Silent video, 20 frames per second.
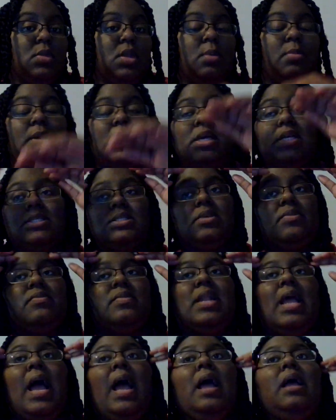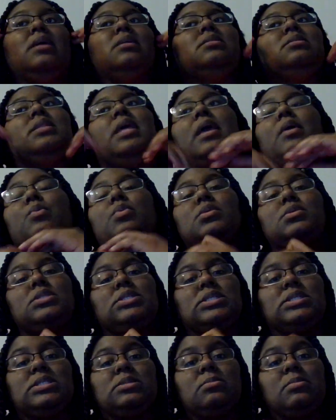Because if not, they will
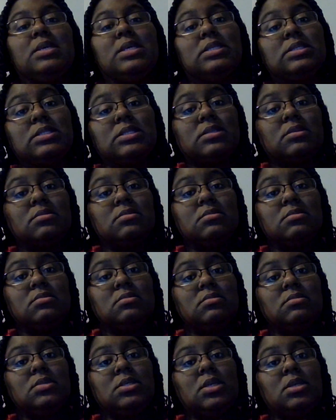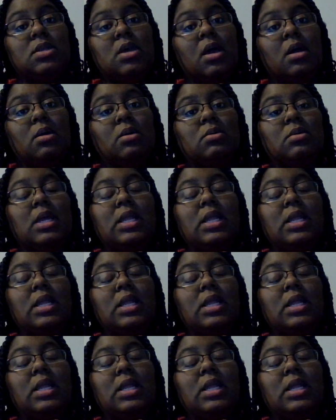dismiss it, you know.